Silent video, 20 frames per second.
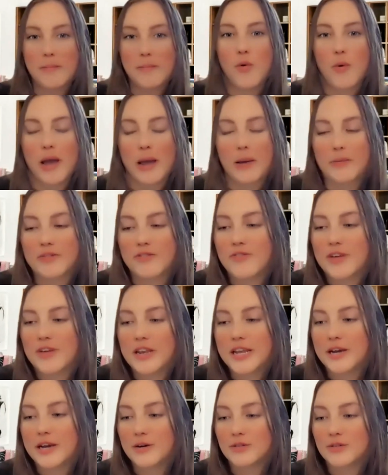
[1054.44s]
point with
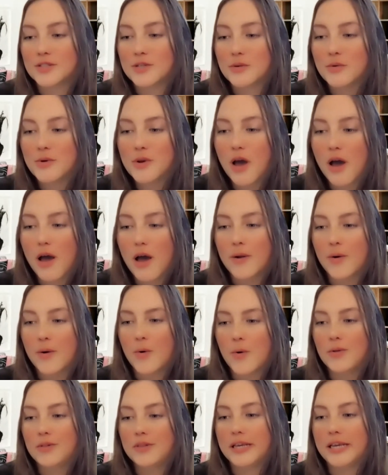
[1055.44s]
videos. So not
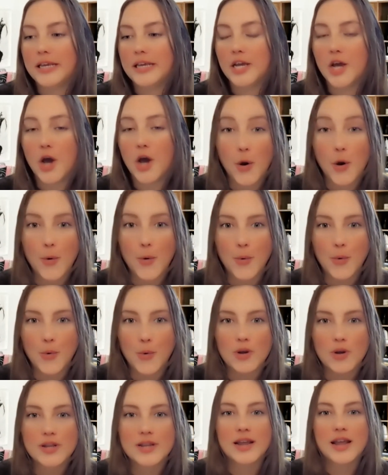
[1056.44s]
only
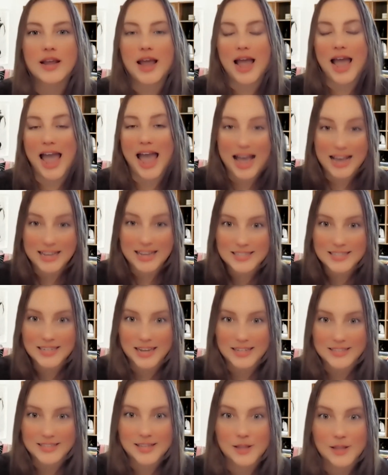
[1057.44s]
owned
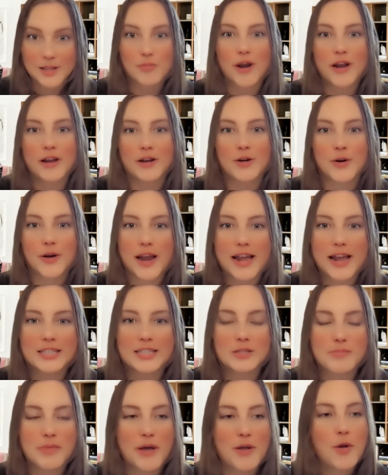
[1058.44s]
assets that the brand
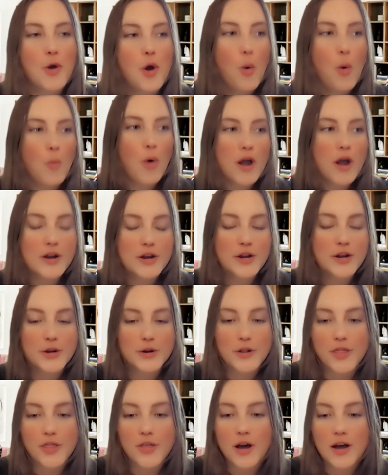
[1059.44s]
creates, but what are your
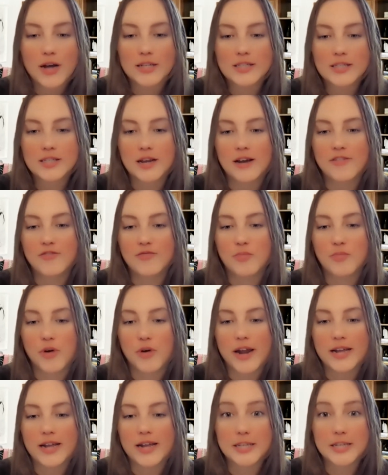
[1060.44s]
thoughts of
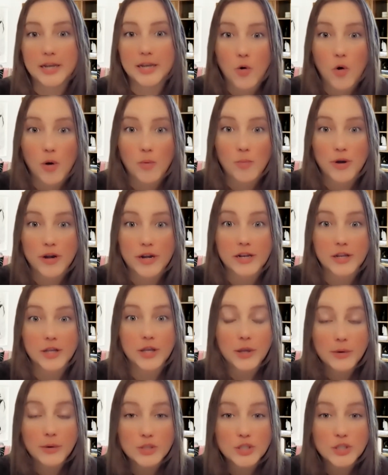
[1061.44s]
brands incorporated
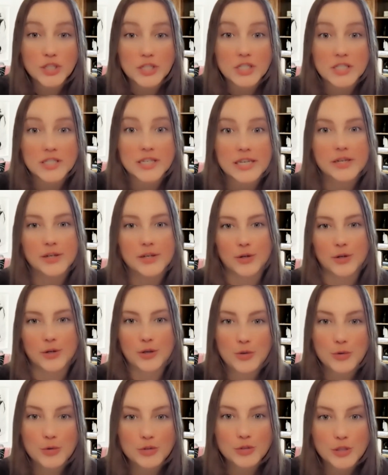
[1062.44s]
UGC or
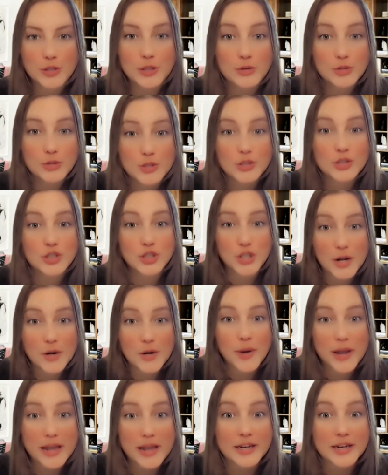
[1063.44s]
user
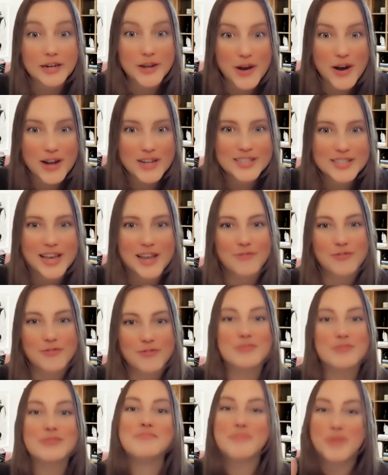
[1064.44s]
generated content
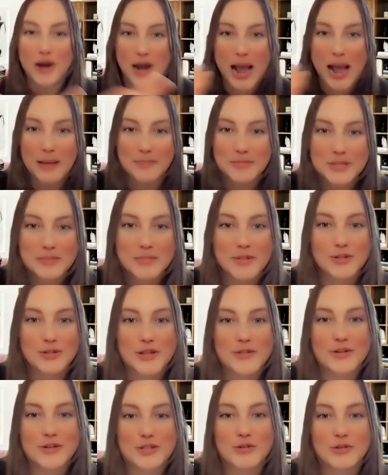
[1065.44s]
from perhaps some of those
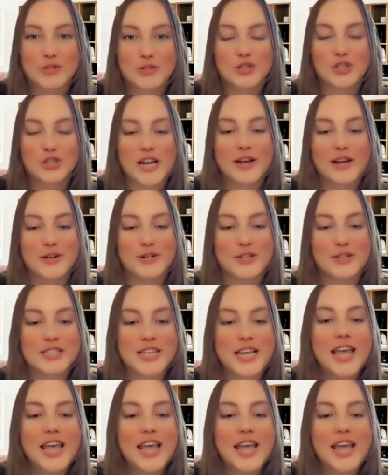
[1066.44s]
other social channels,